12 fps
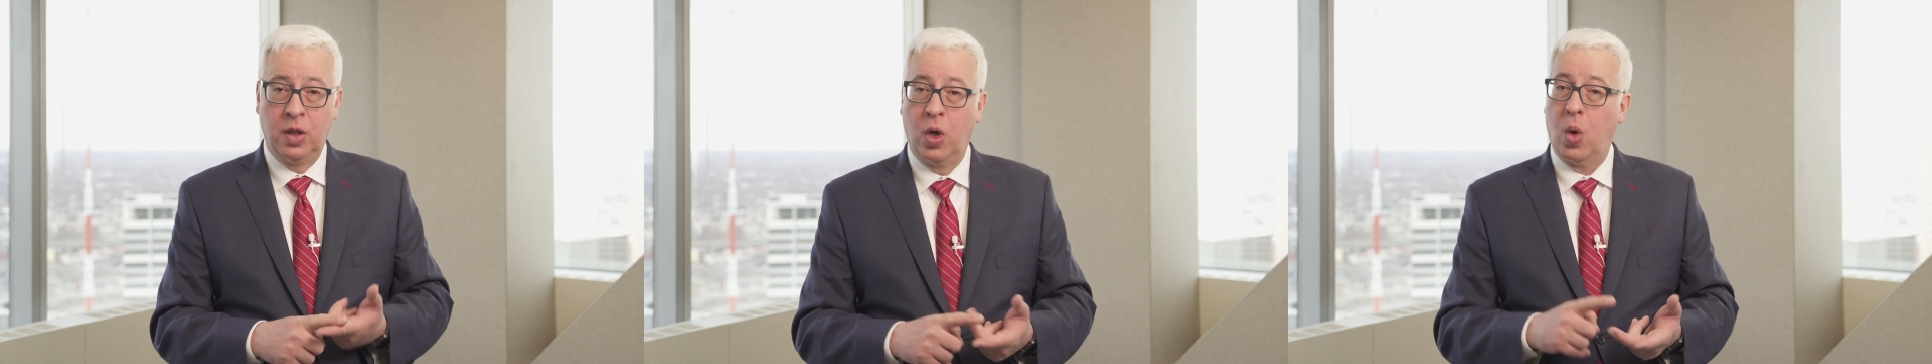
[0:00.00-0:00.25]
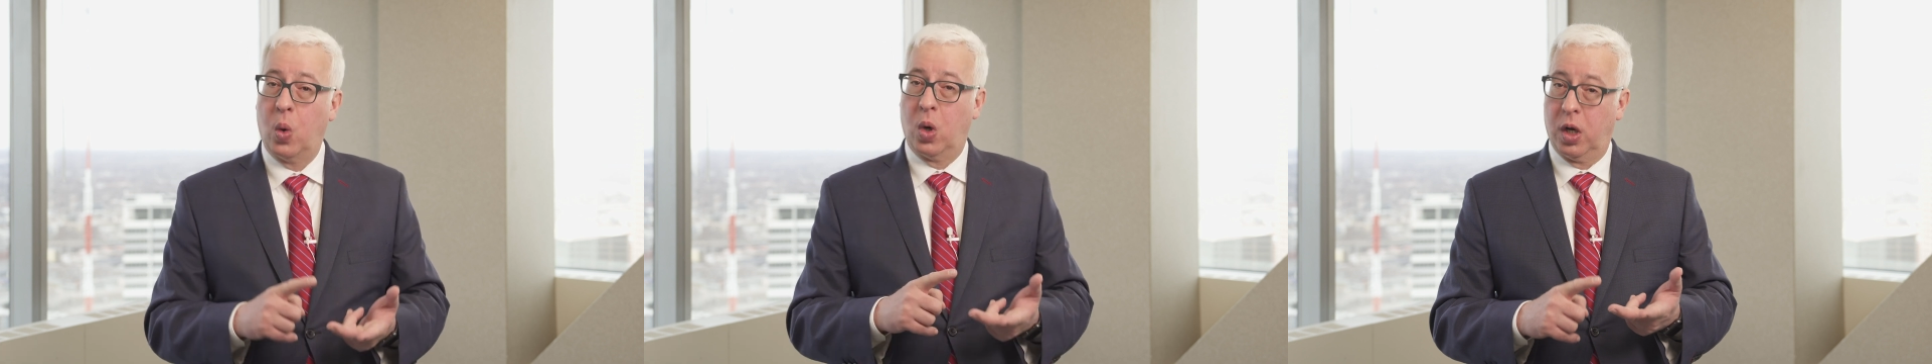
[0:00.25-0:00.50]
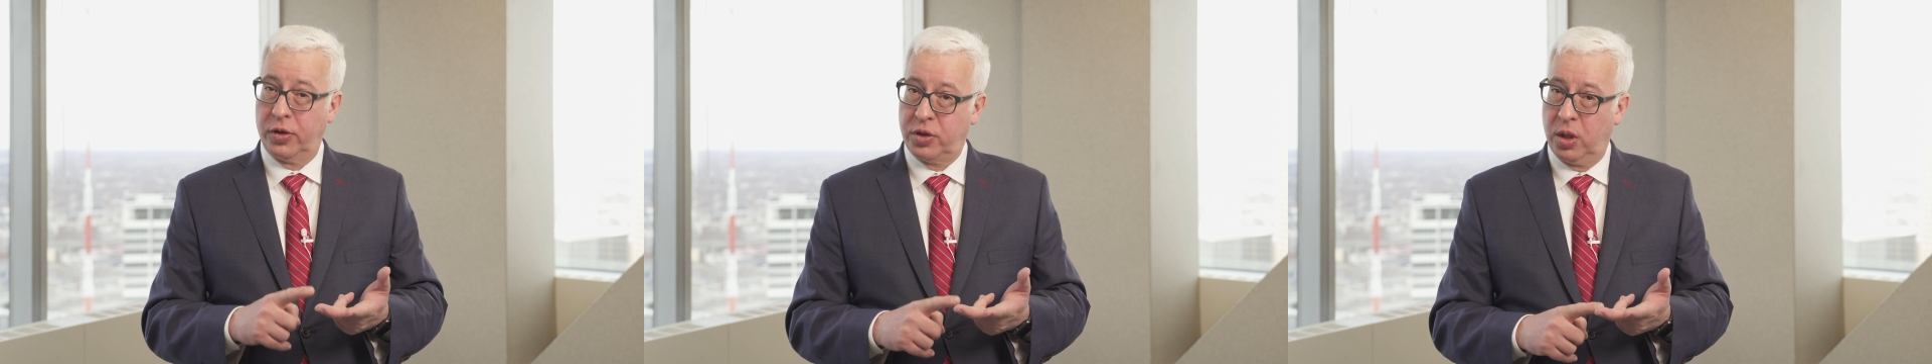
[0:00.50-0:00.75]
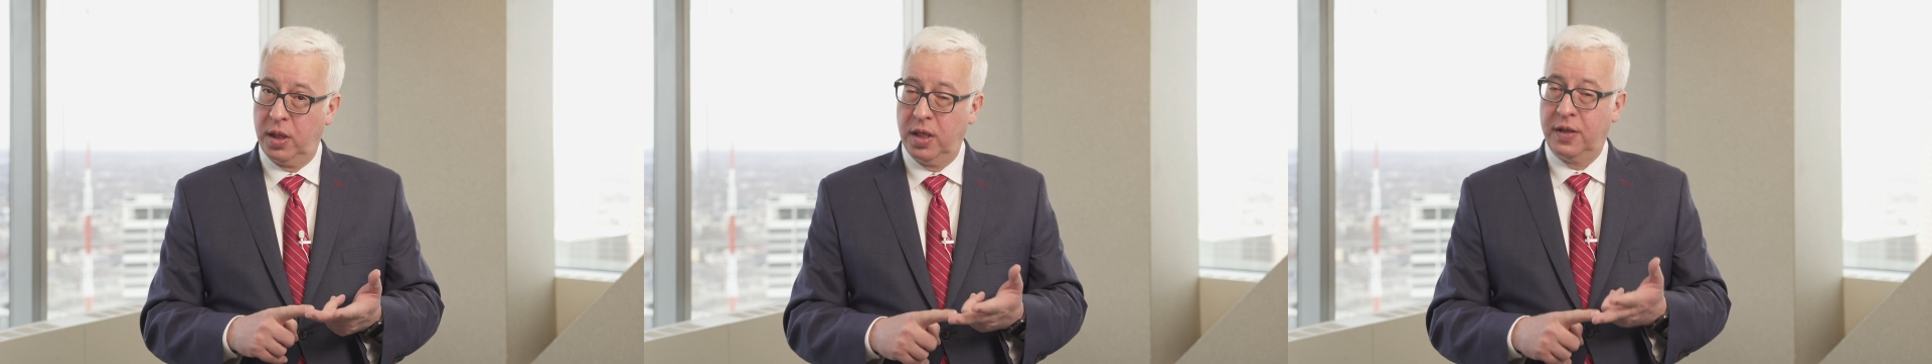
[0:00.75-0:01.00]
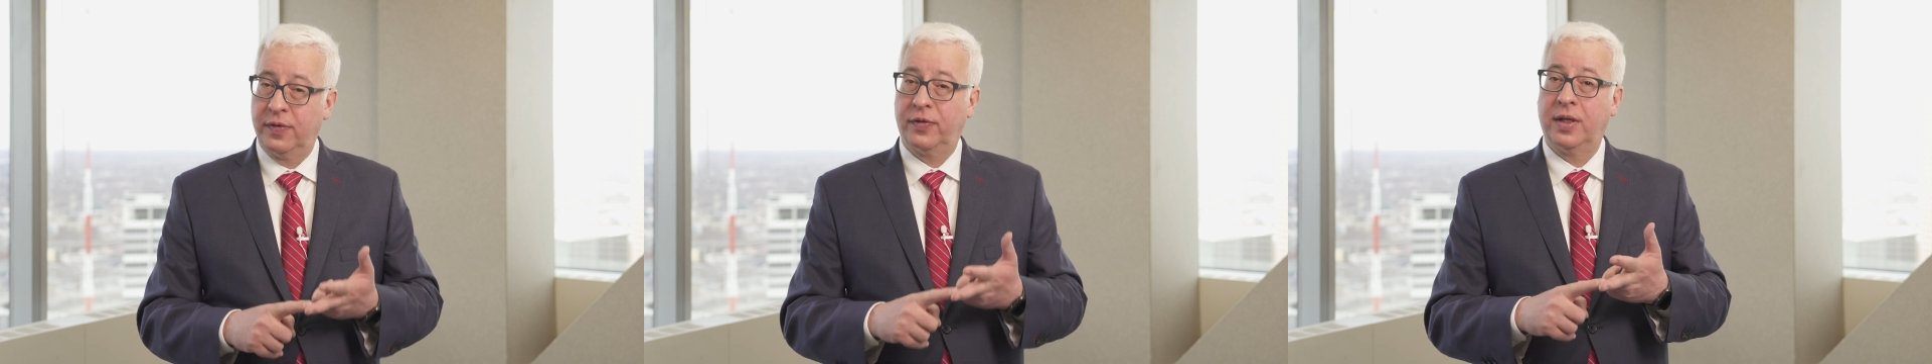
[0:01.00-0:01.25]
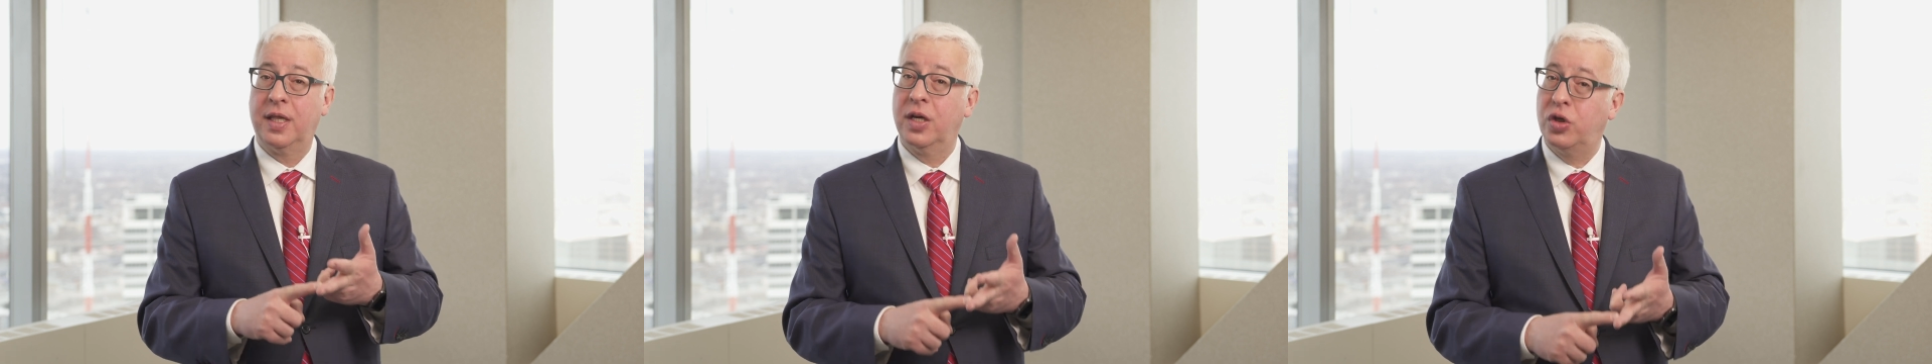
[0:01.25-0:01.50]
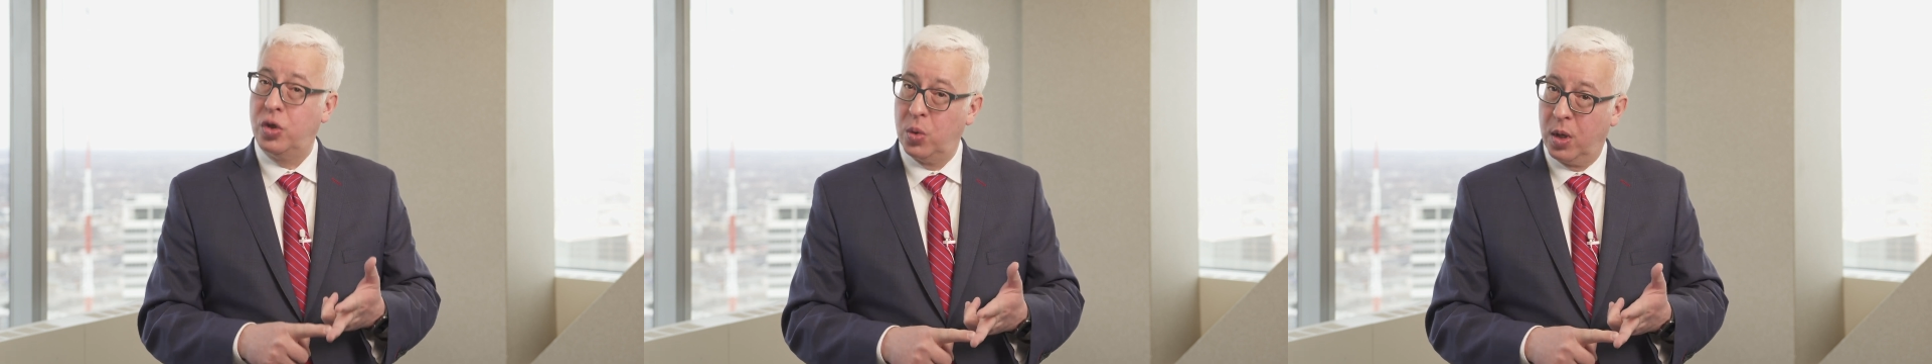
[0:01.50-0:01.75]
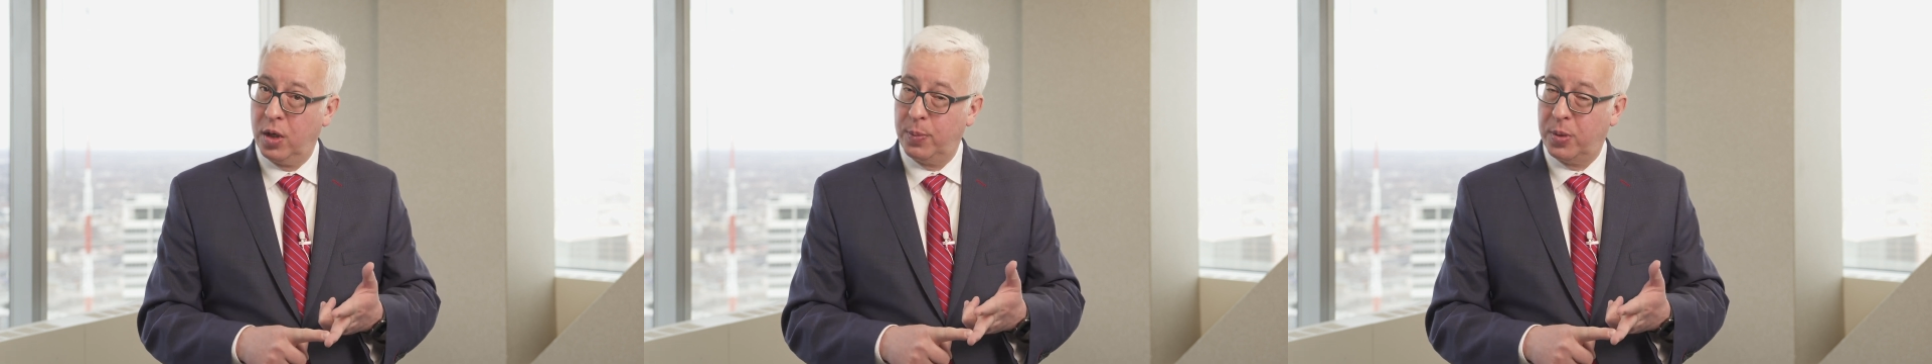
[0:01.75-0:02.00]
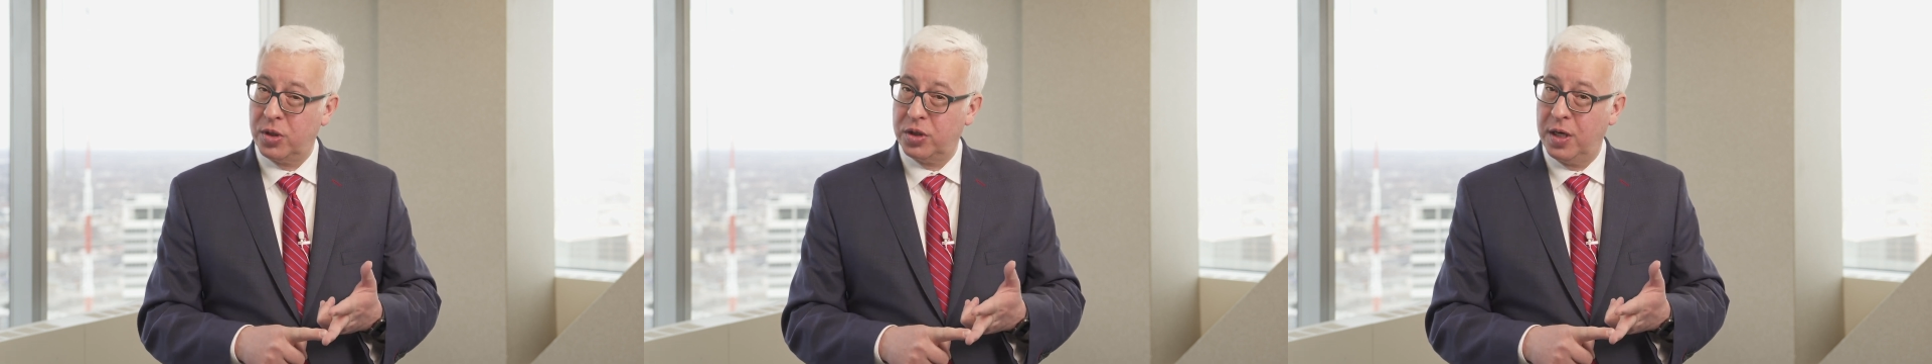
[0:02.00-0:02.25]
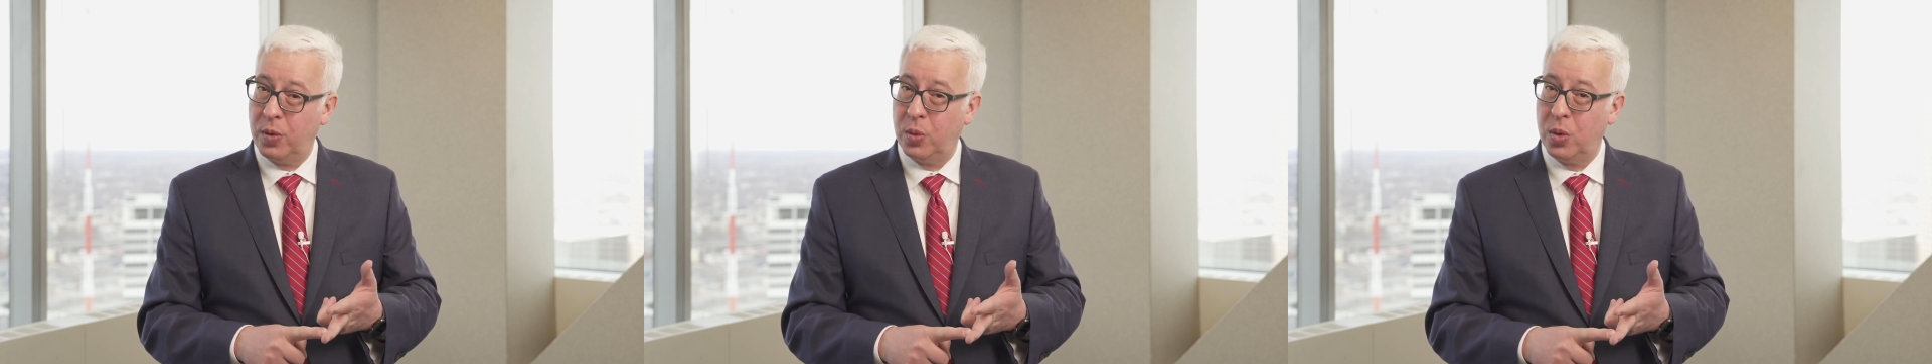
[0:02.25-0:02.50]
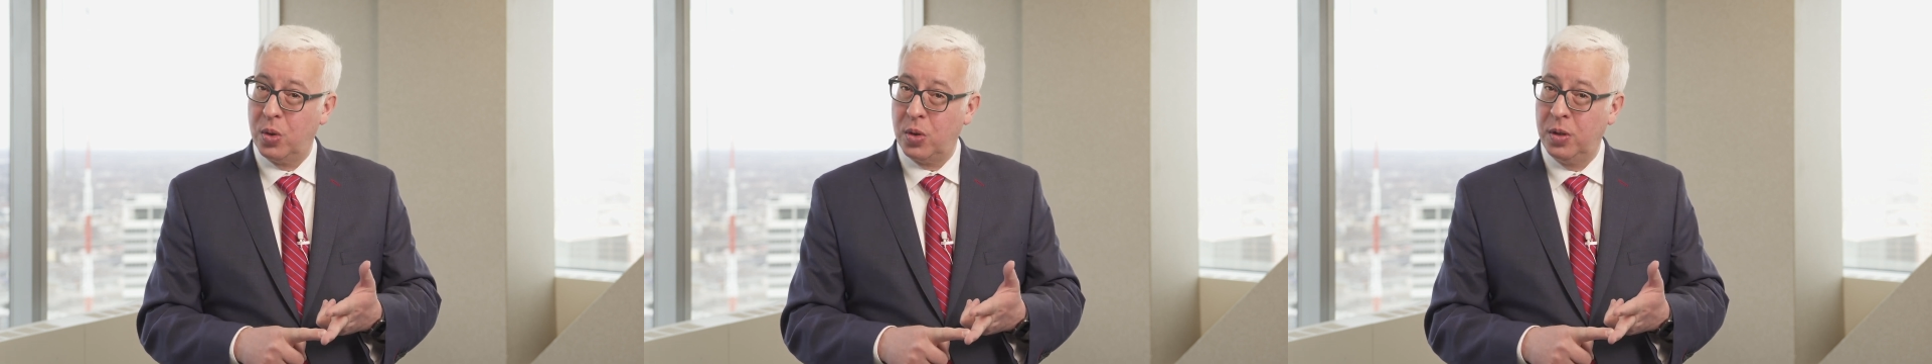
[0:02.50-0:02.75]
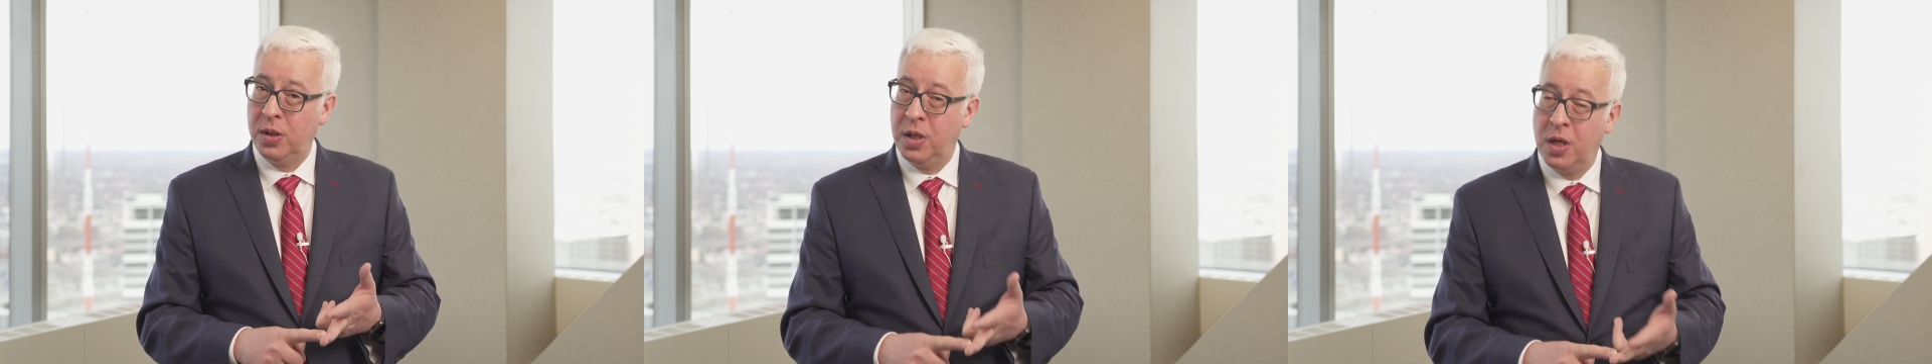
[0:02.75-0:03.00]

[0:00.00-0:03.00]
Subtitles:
or alternatively the 200% rule,